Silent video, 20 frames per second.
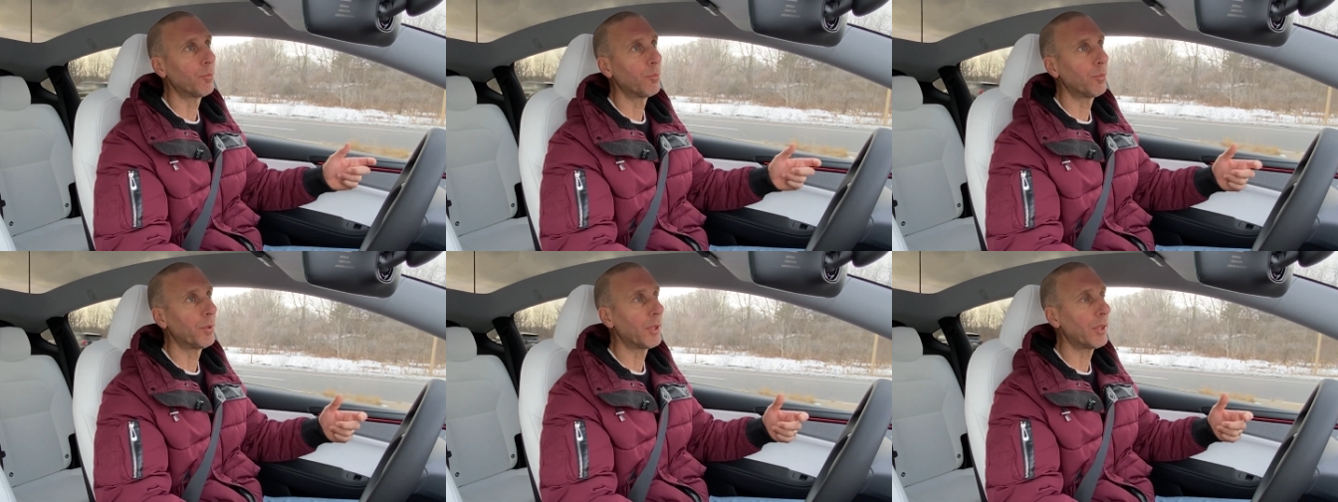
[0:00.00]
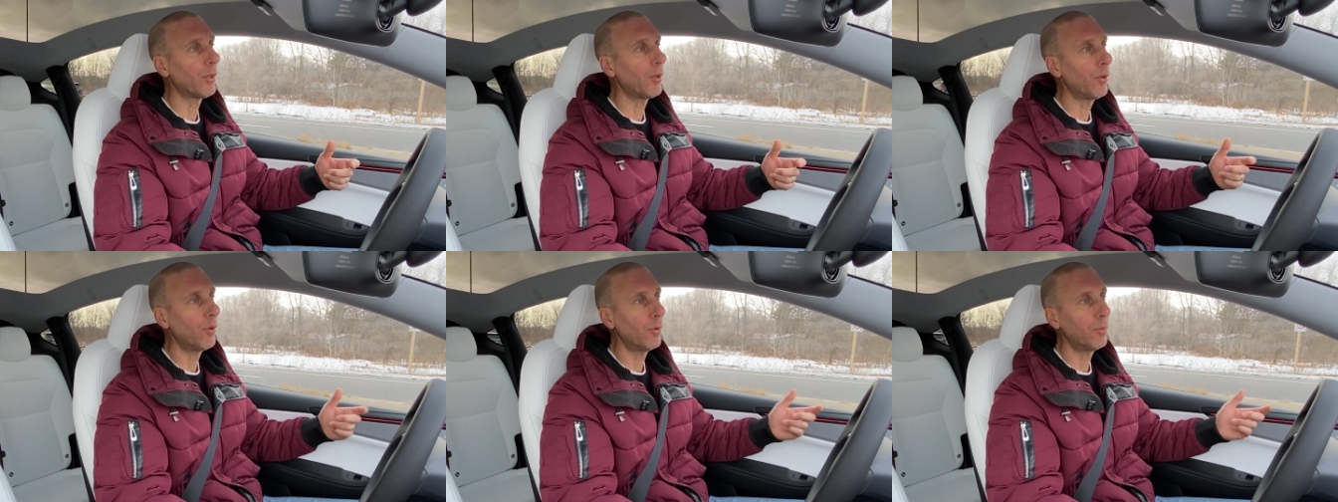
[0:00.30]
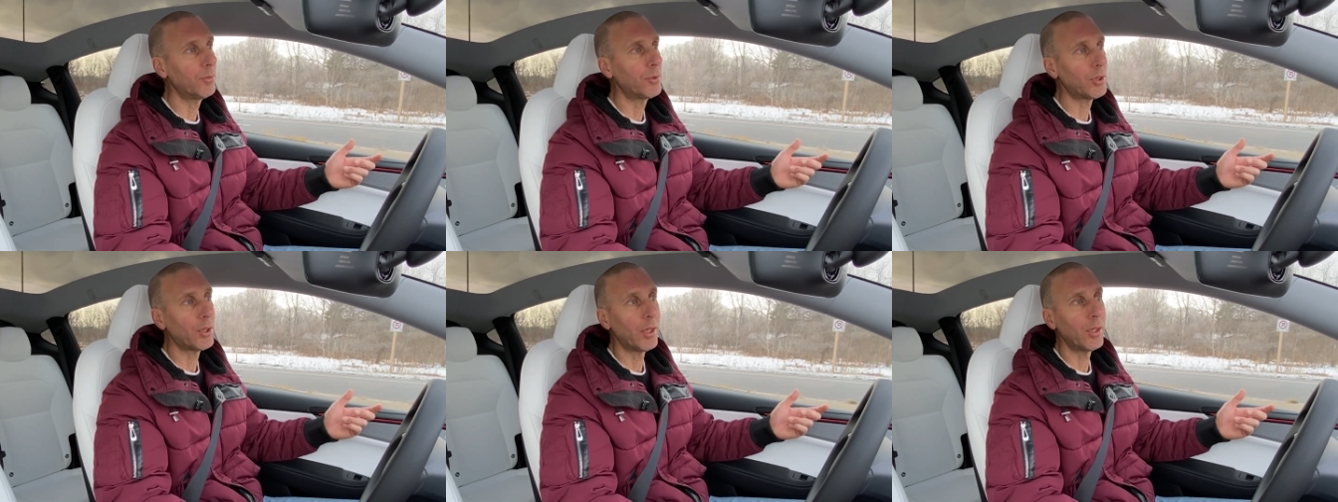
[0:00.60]
But the
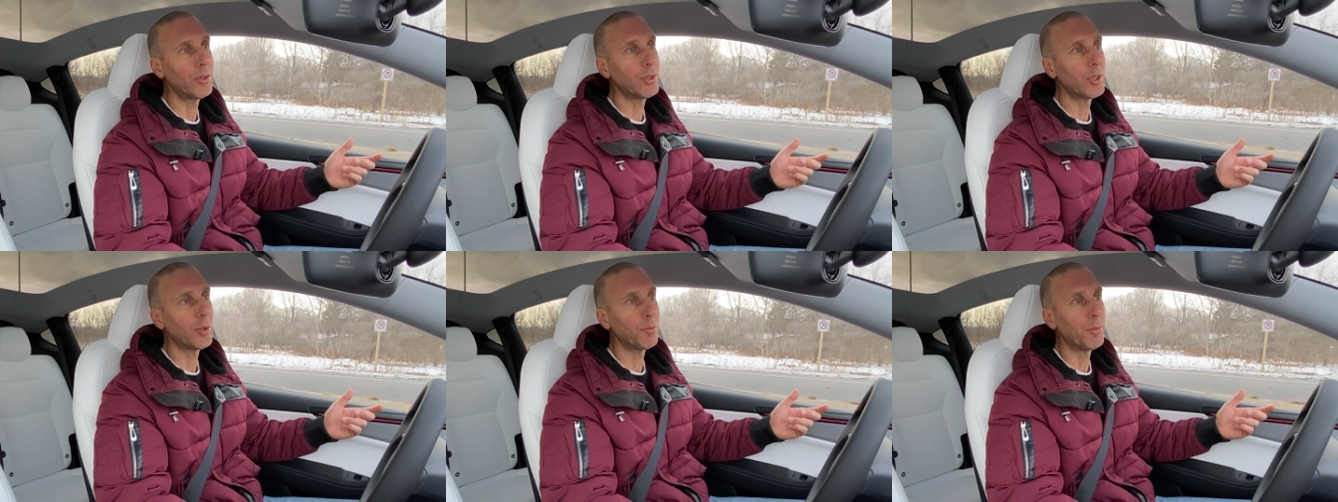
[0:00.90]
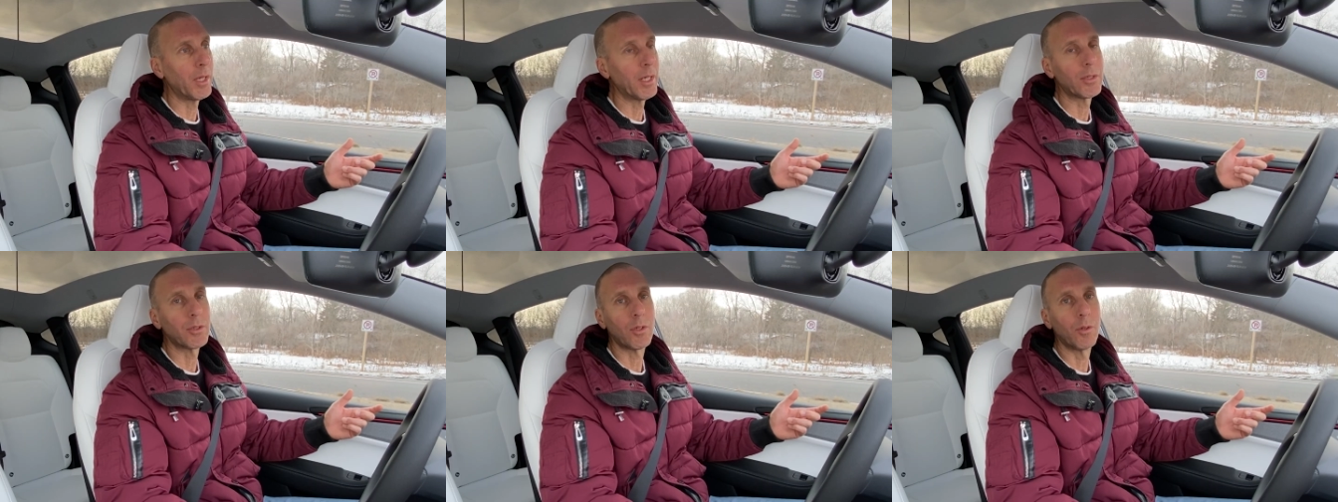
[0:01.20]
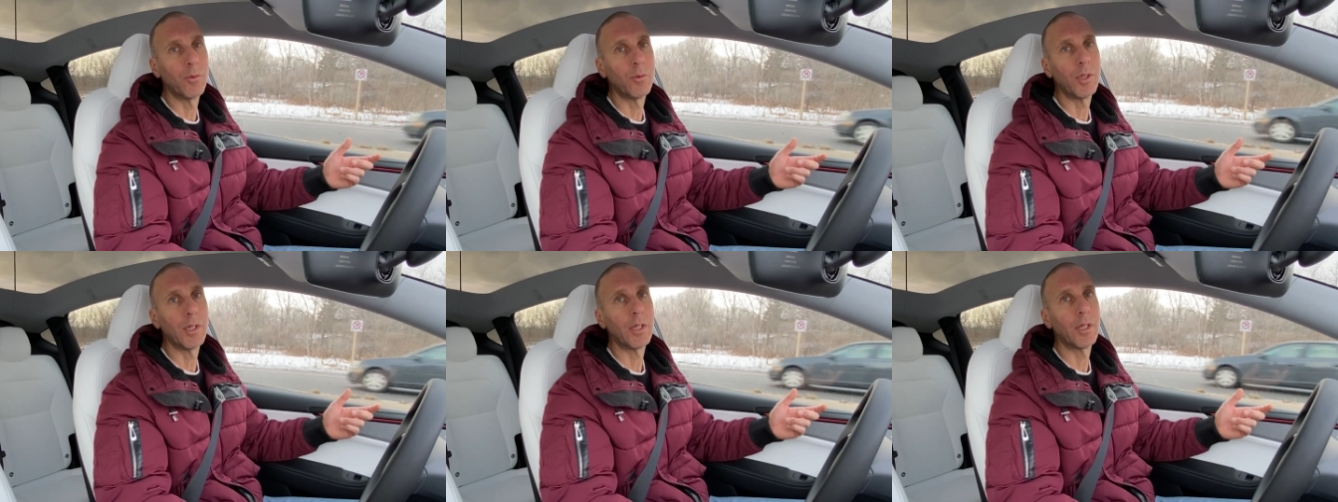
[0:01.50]
home charging makes
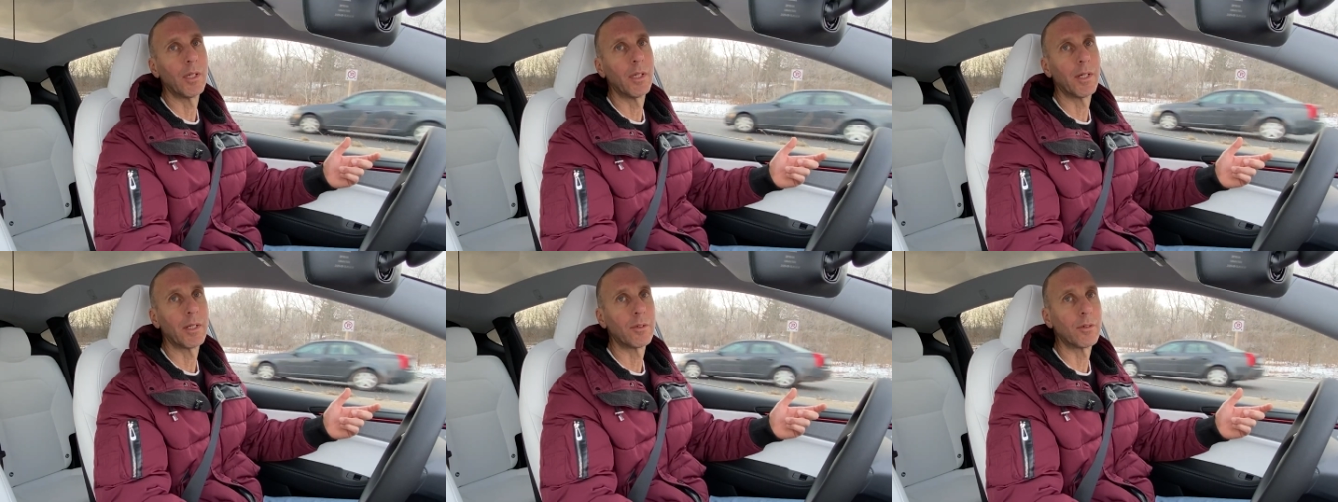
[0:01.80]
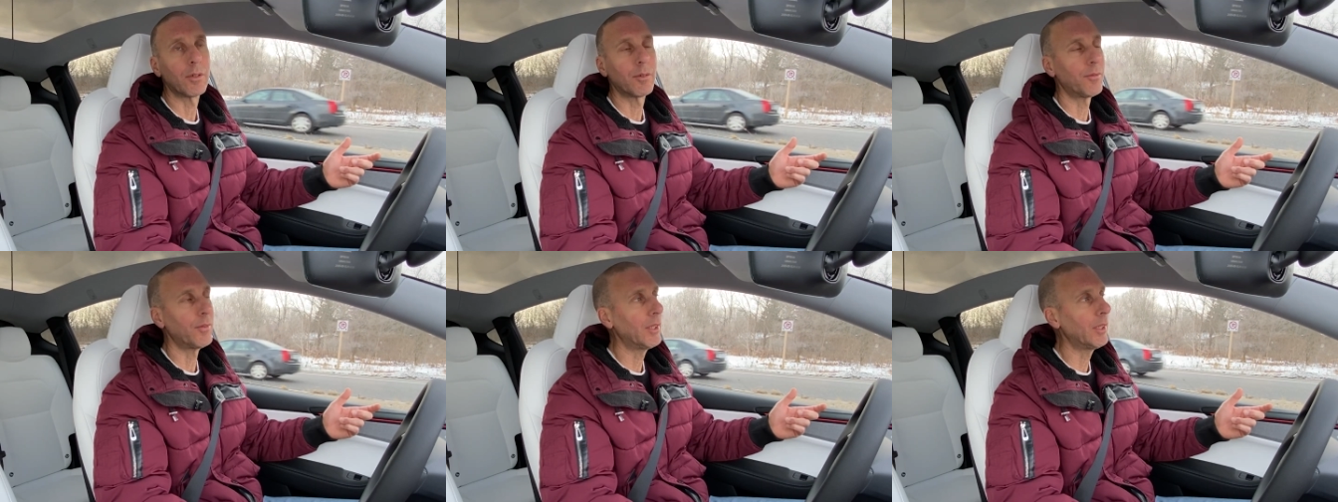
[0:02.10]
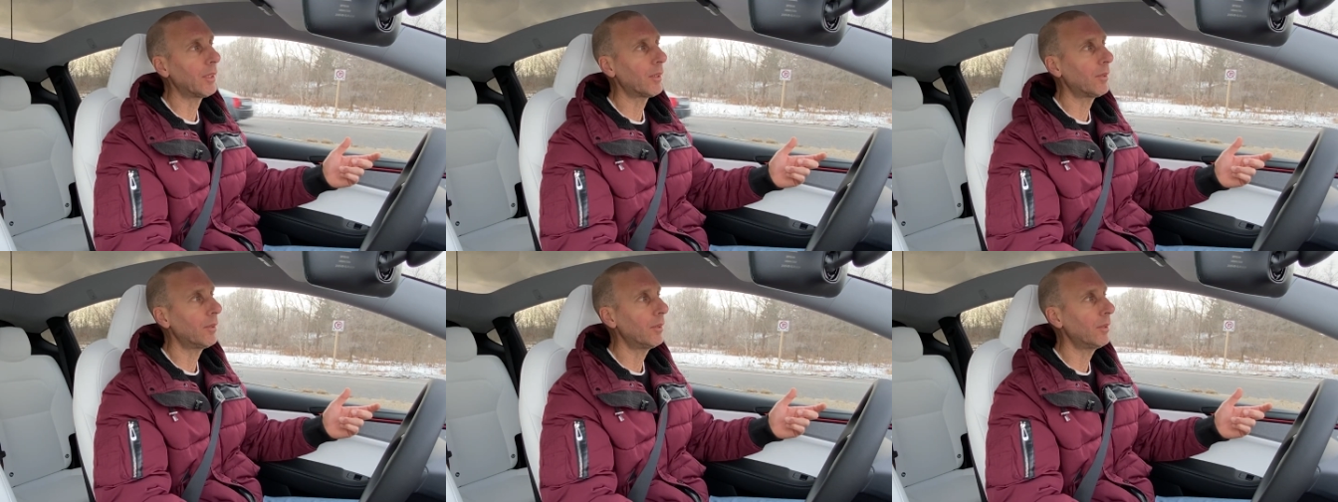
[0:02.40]
owning an electric
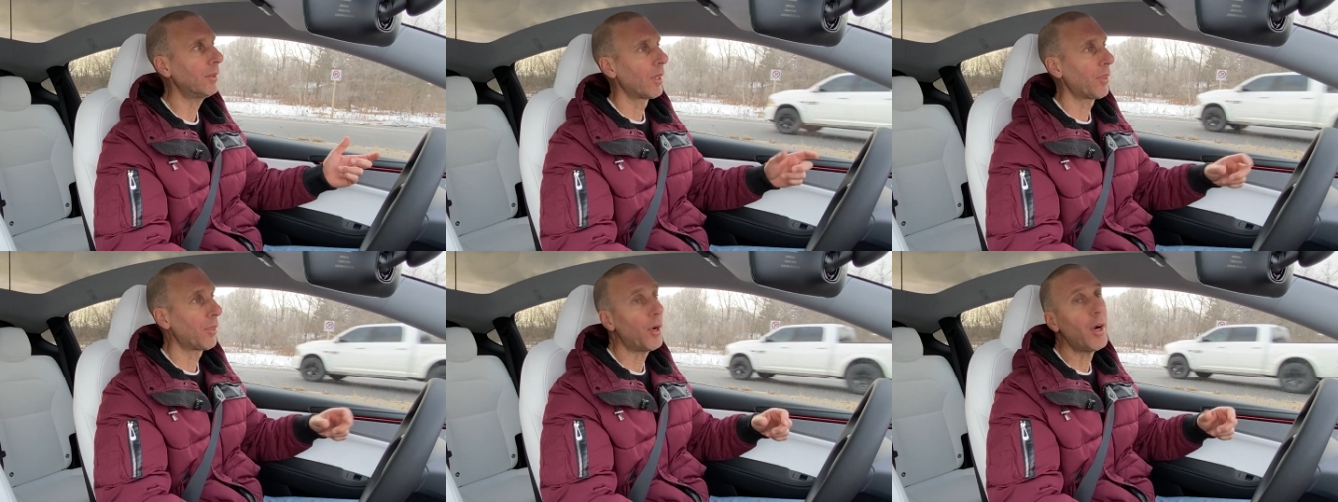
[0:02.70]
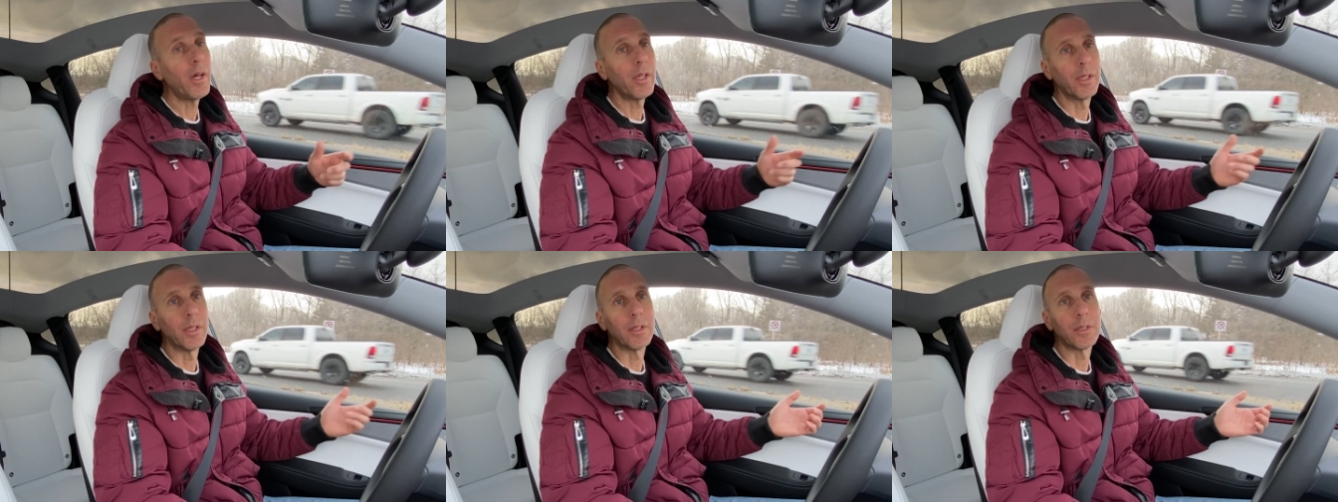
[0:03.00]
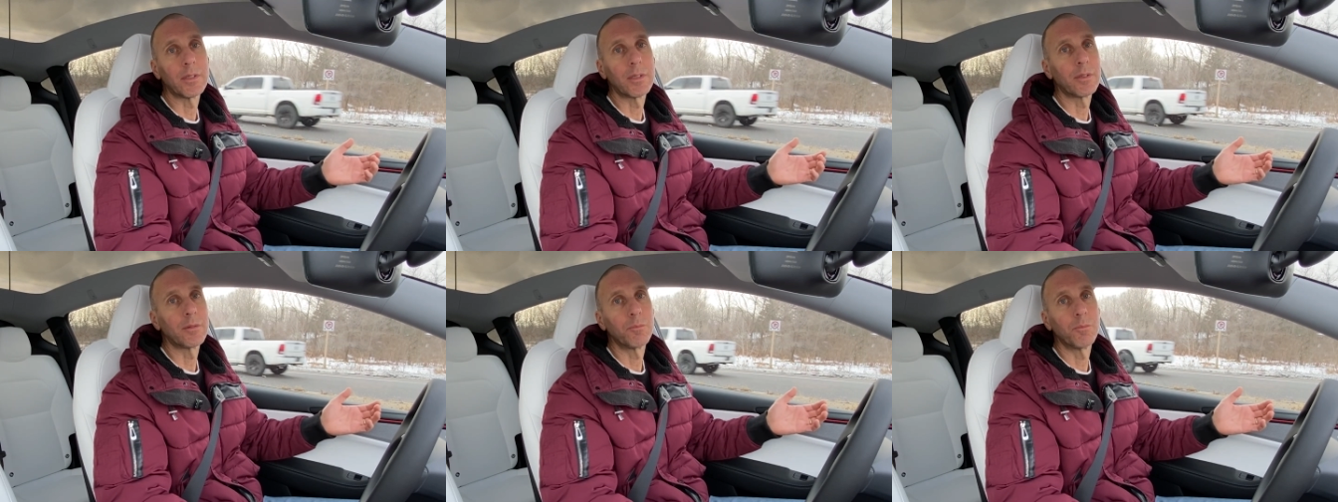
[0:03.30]
vehicle
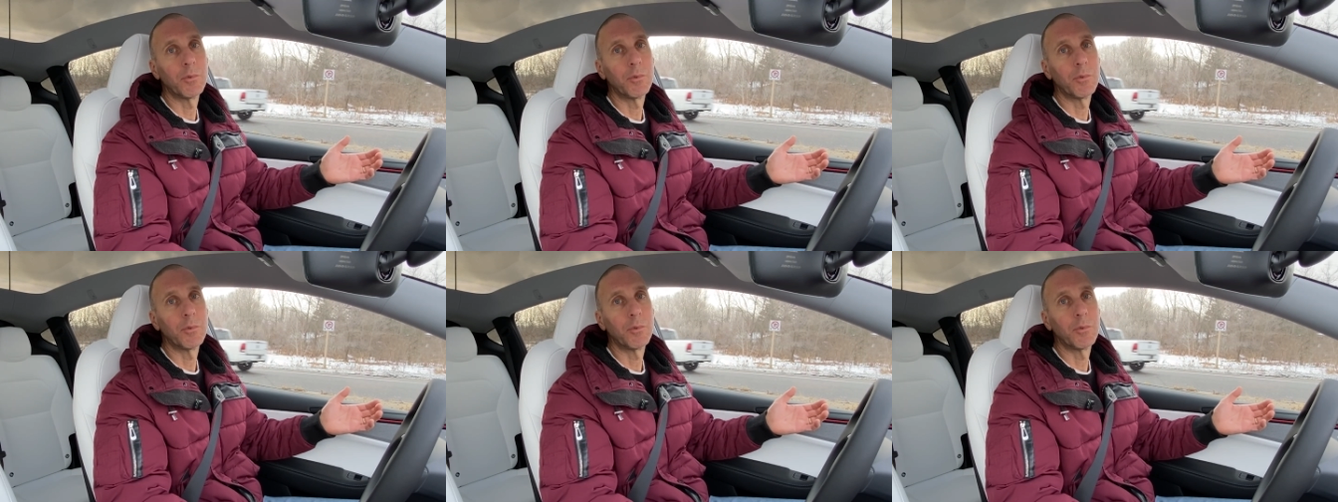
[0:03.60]
thoughtless.